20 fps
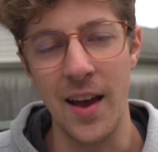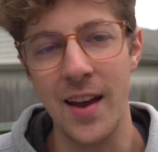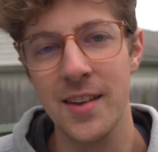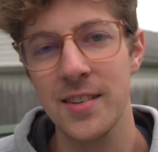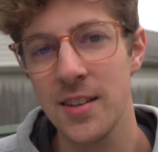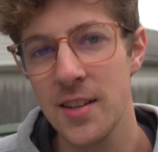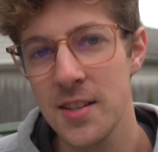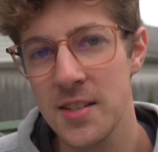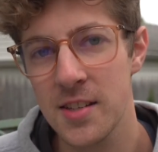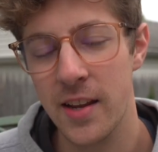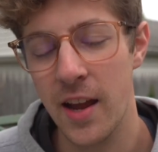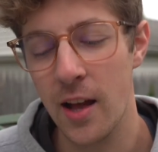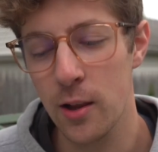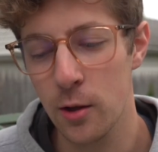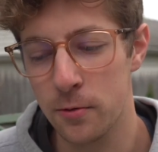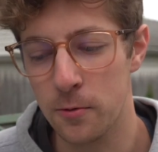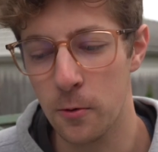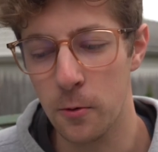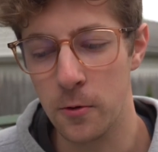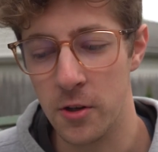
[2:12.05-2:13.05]
And it is in
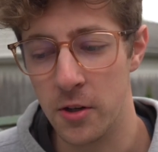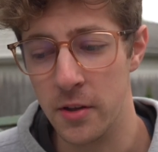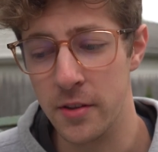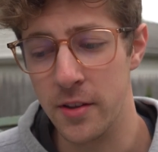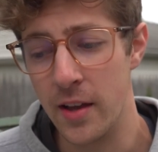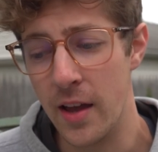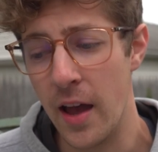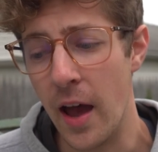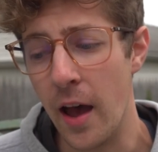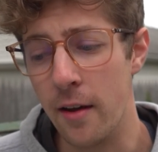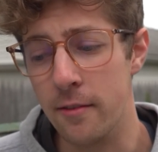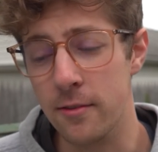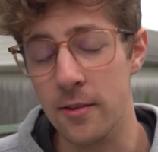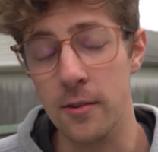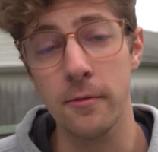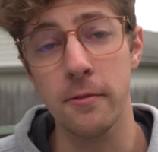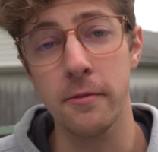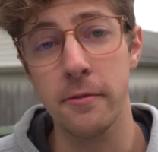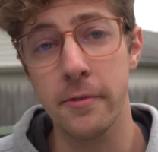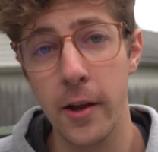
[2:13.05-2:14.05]
California. They have
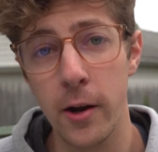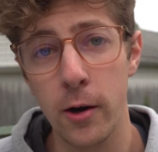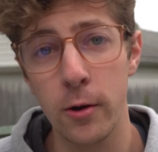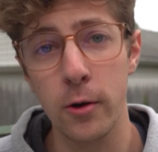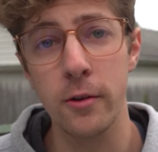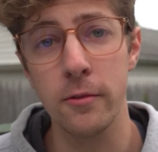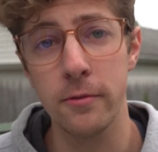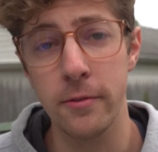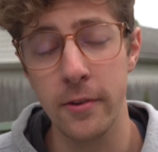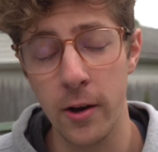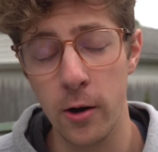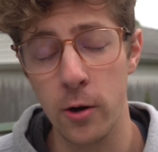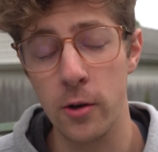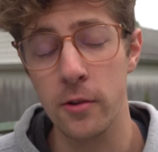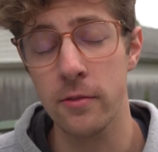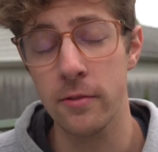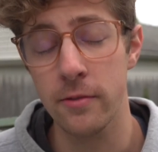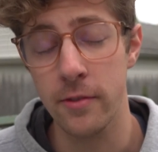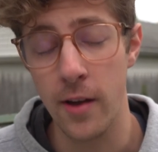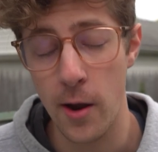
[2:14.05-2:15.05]

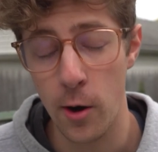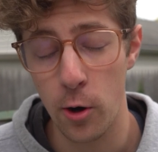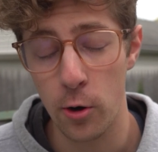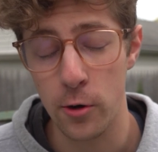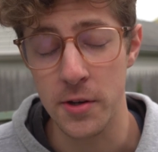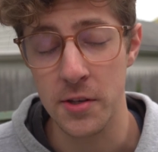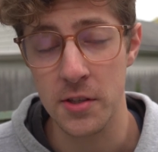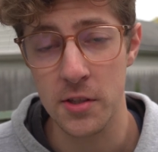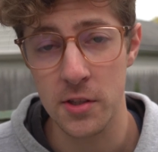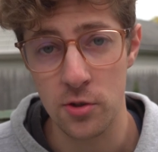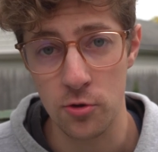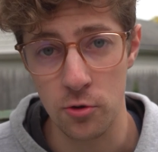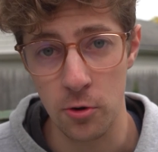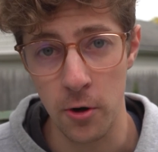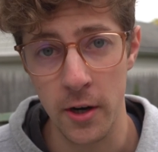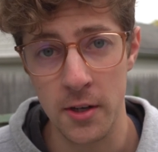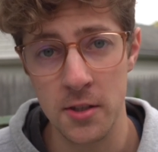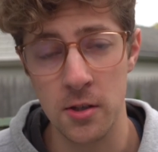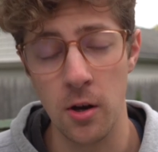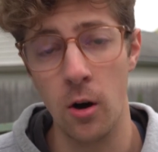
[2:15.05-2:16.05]
very
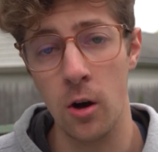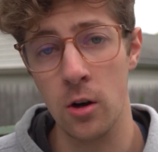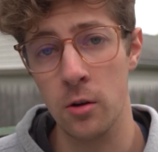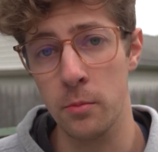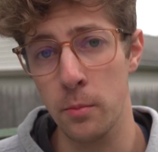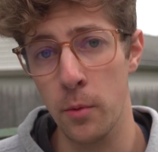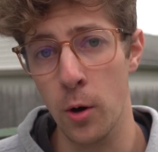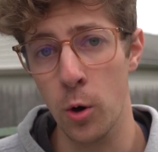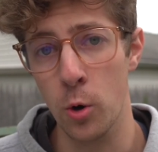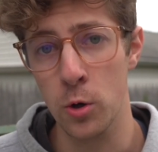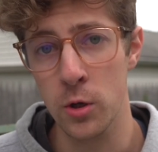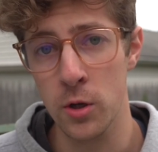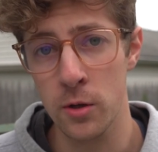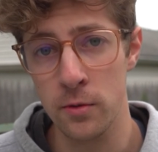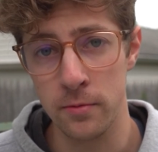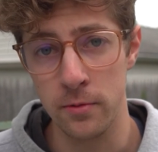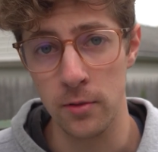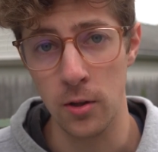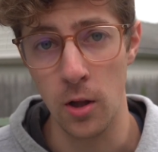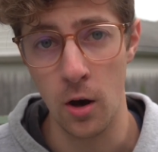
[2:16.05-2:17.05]
strict
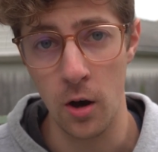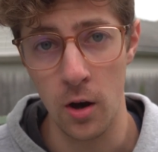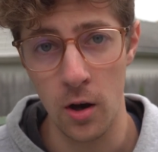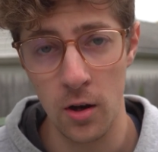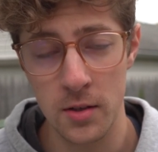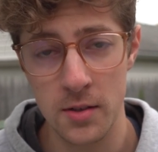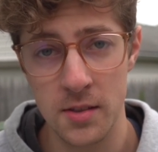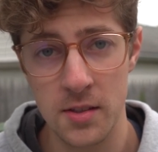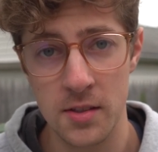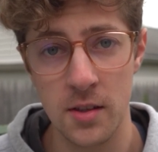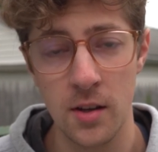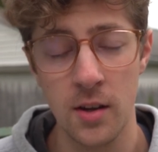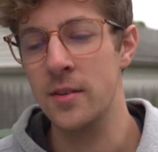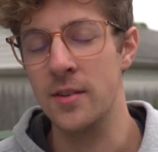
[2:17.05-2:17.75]
automotive laws,